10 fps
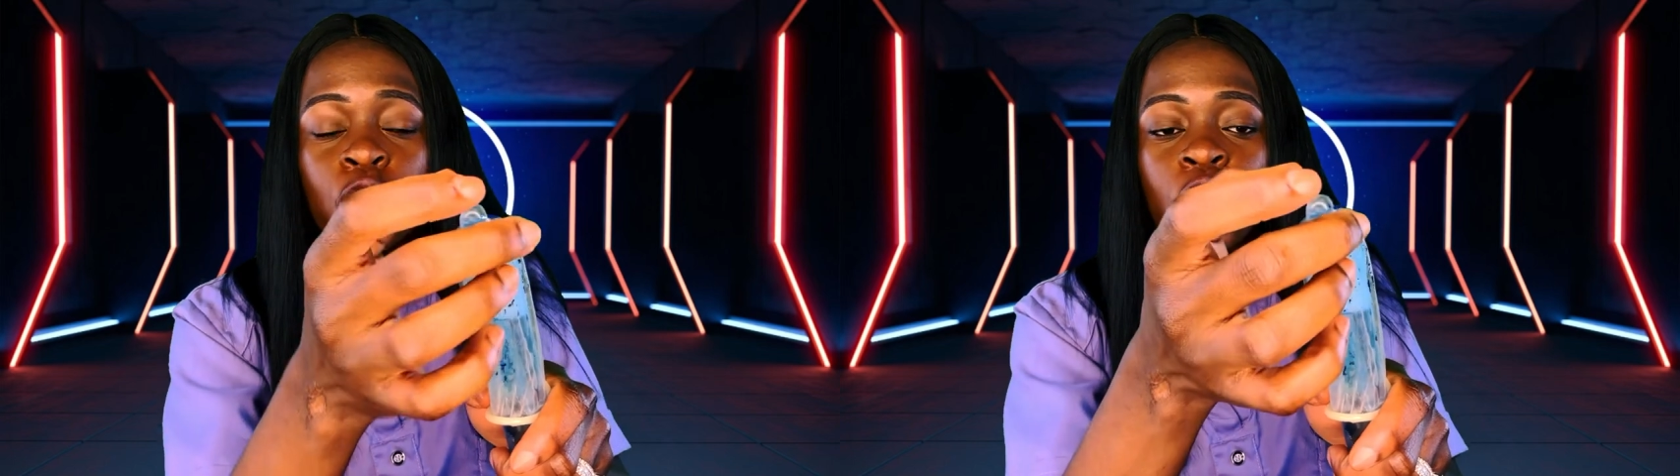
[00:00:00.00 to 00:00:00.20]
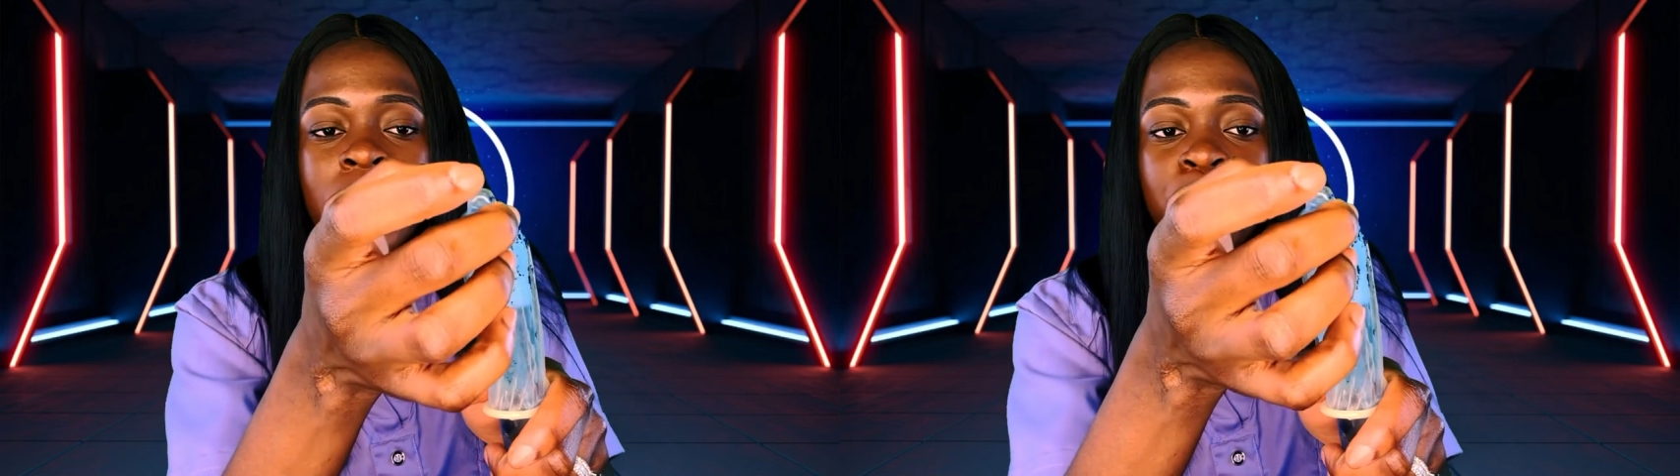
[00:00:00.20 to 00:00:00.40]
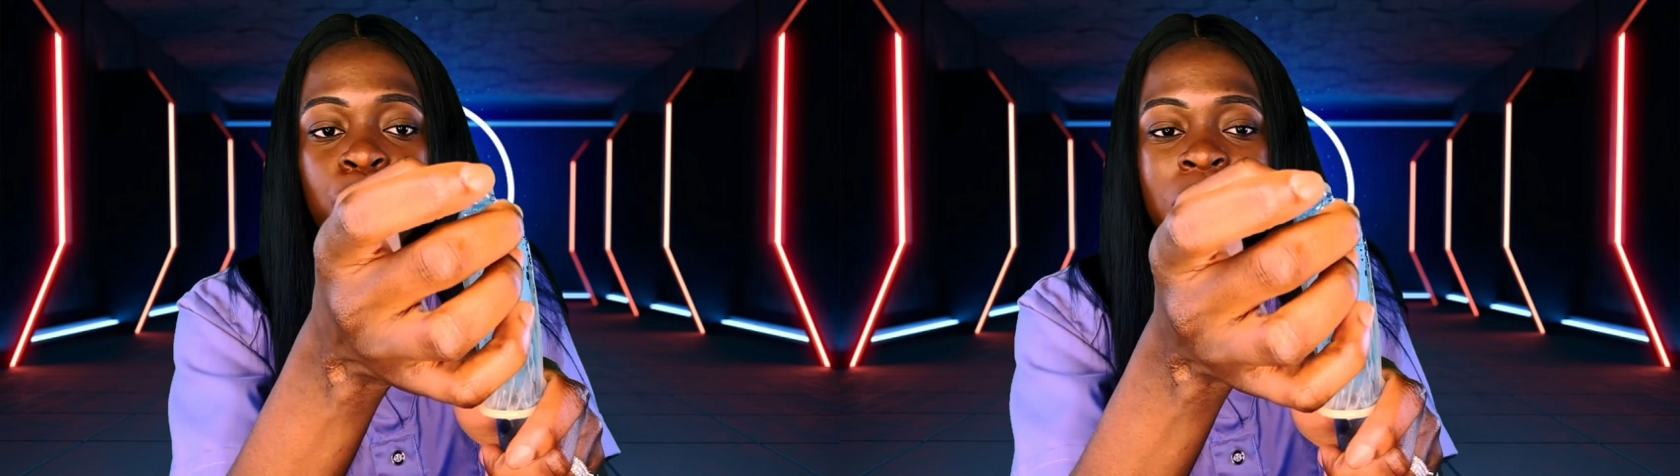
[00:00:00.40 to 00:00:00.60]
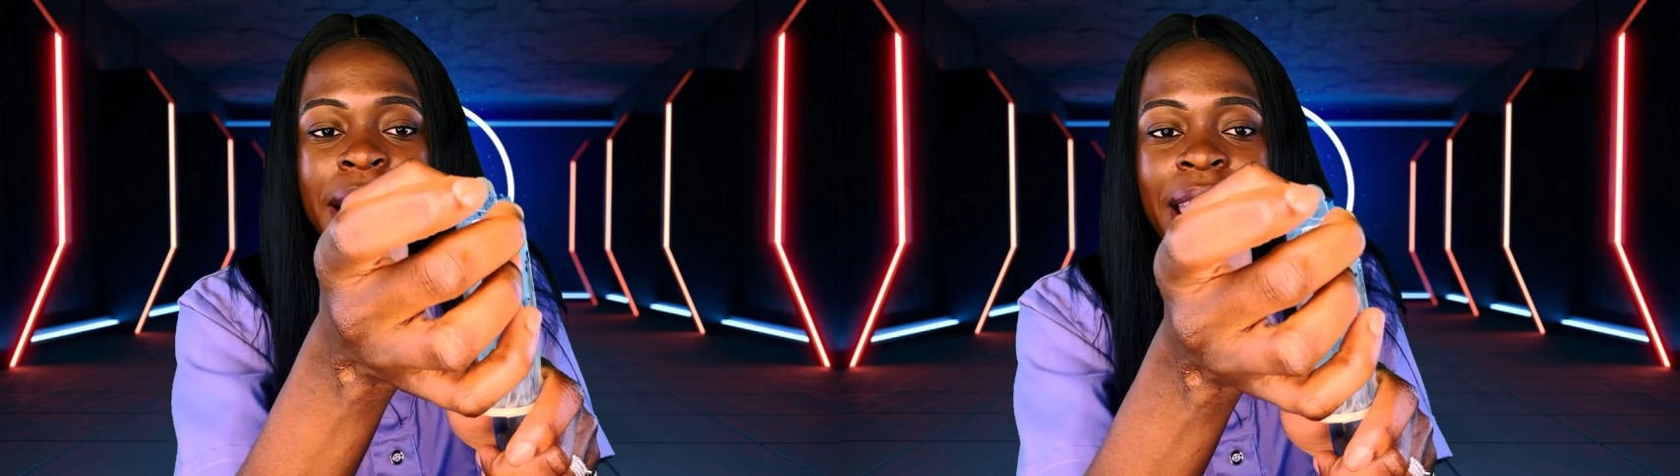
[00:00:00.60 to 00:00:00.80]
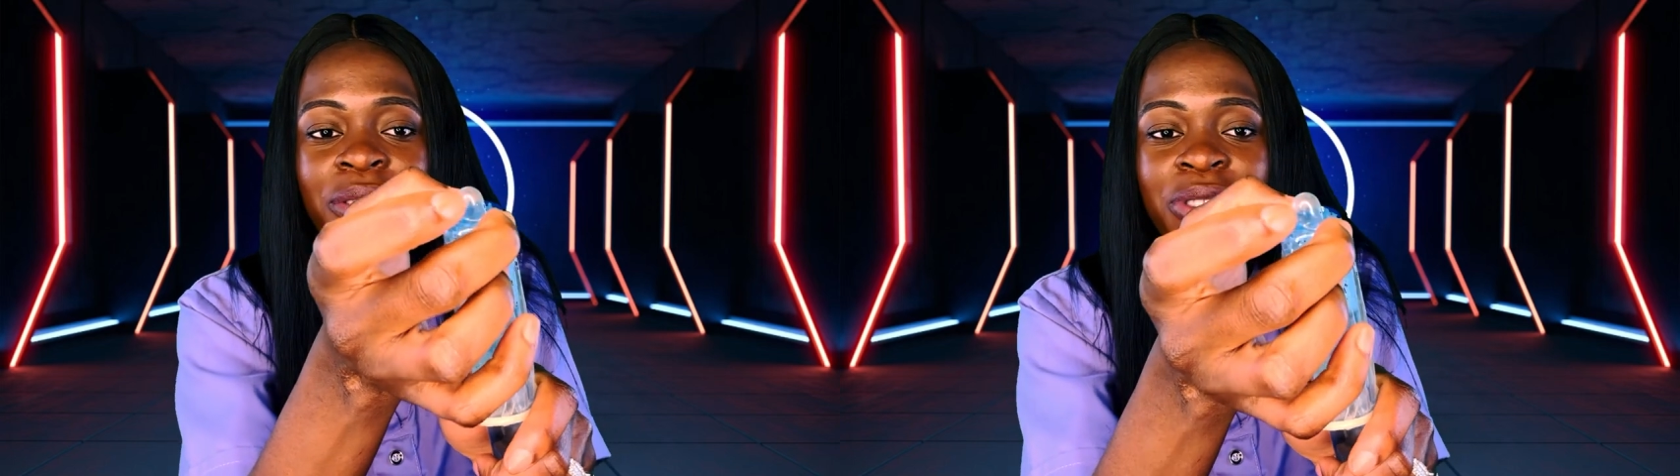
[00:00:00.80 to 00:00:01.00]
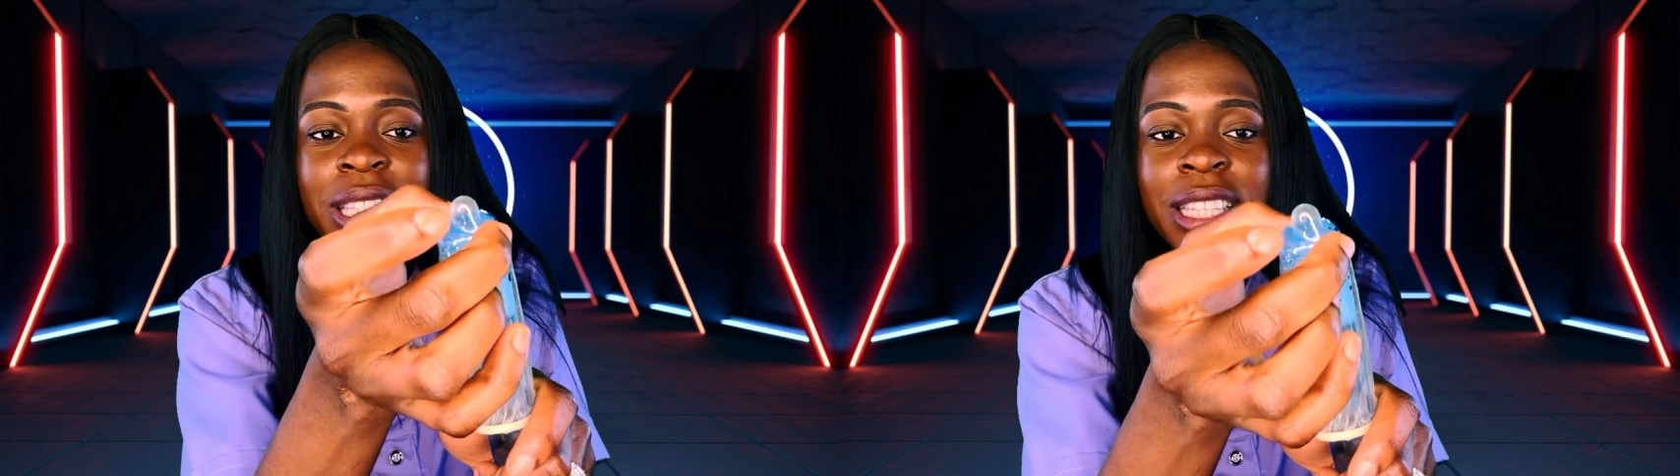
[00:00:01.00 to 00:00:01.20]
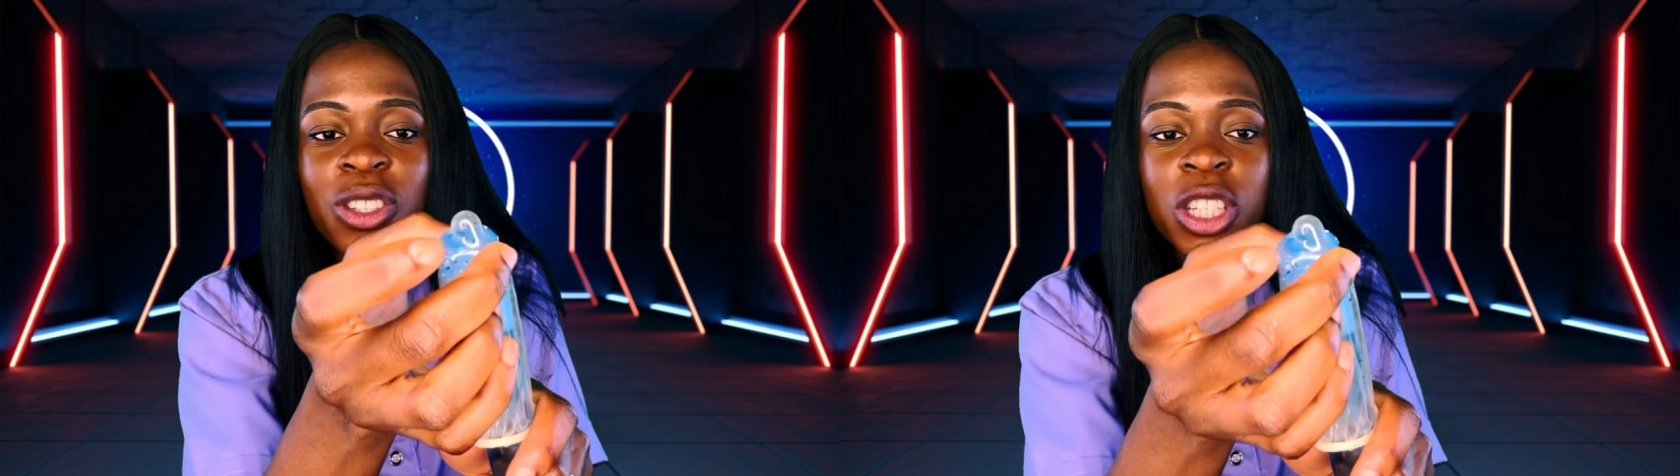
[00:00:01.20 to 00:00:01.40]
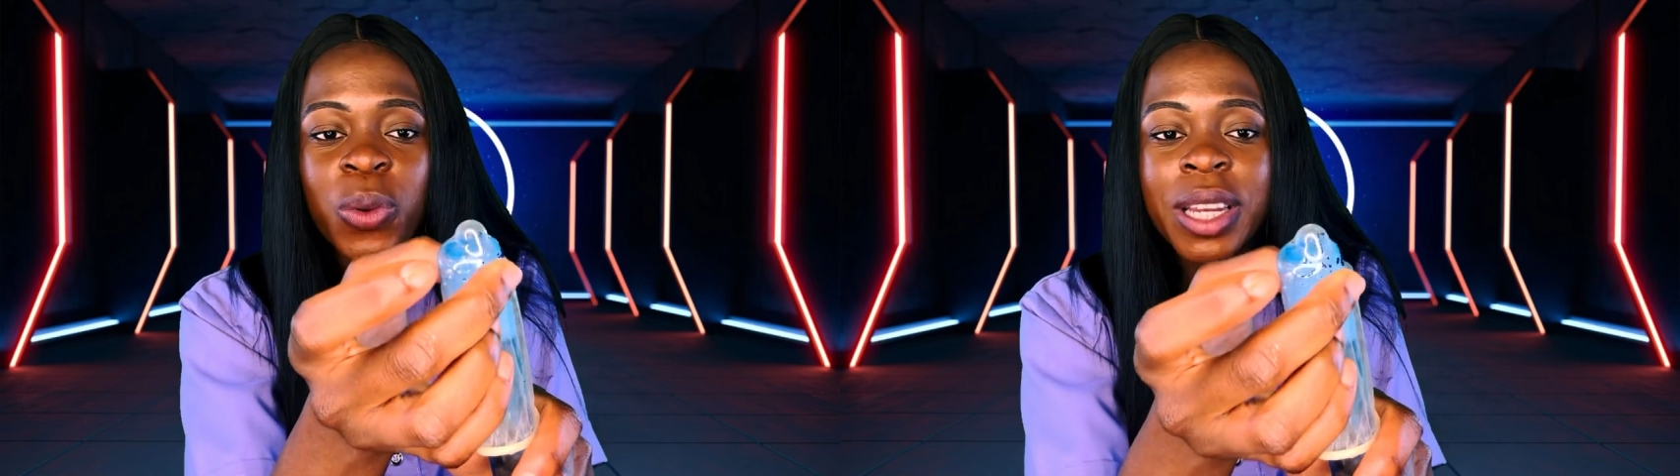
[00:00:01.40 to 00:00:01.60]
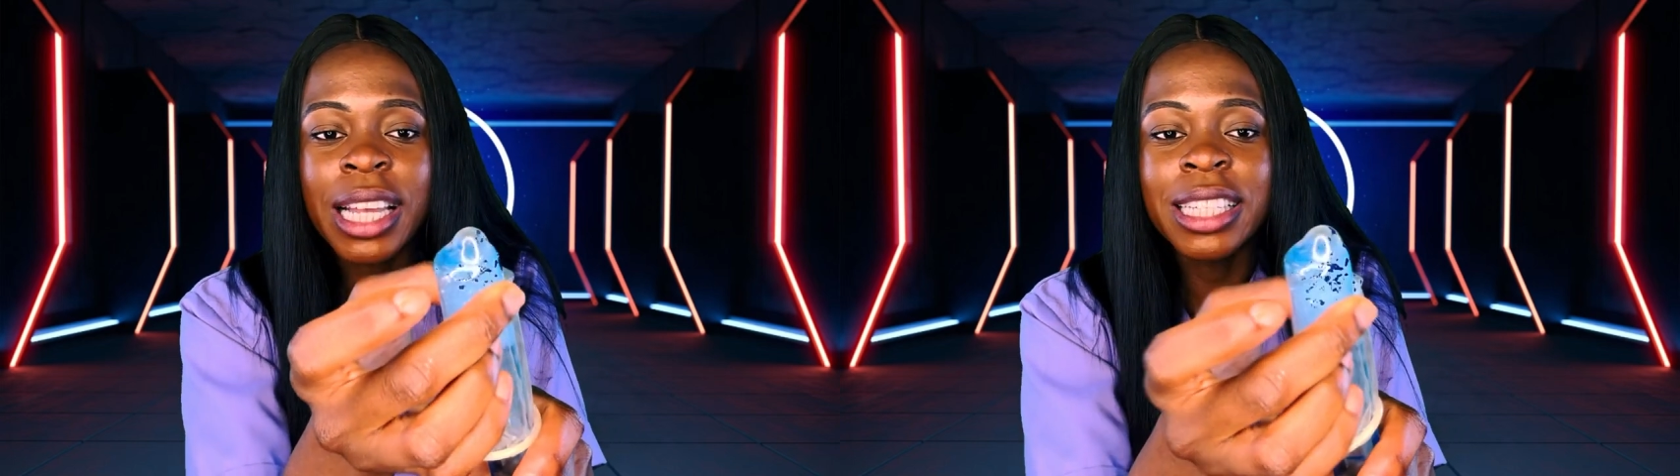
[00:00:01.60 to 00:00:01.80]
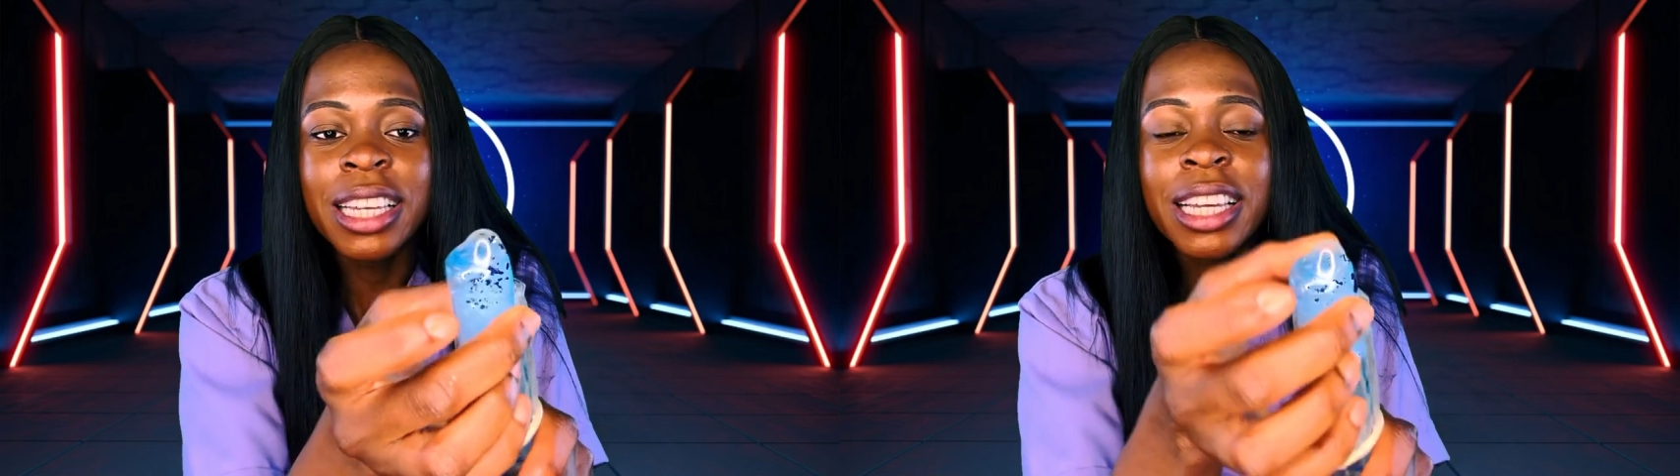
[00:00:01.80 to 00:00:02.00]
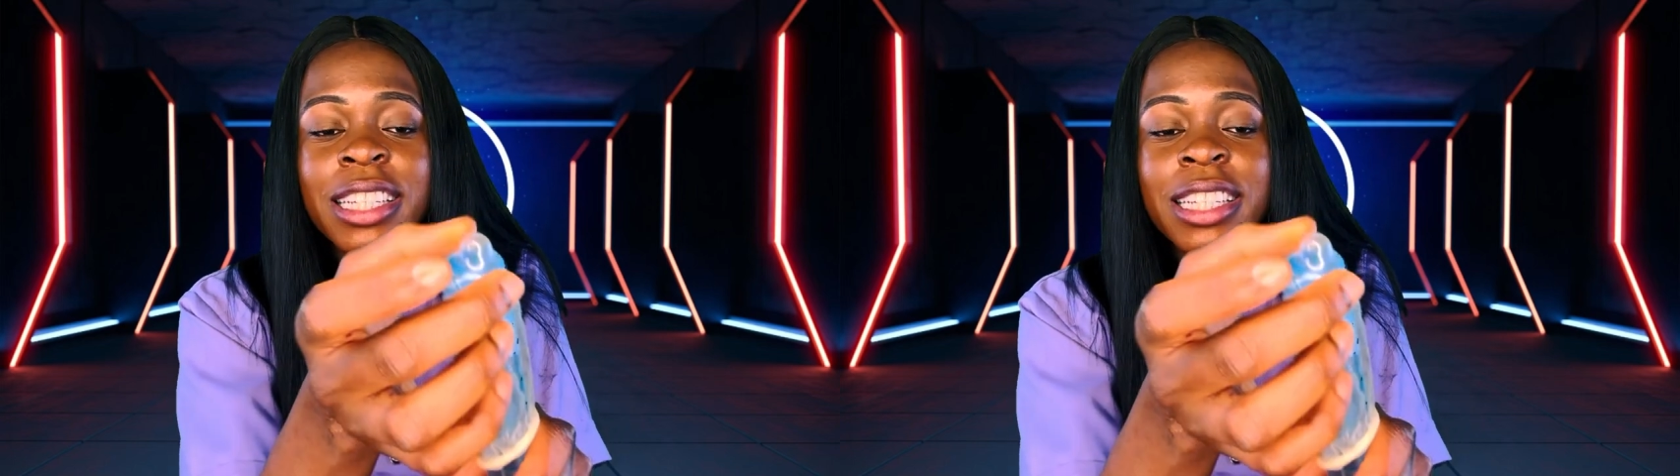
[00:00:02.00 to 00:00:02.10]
Don't just put everything in such a way that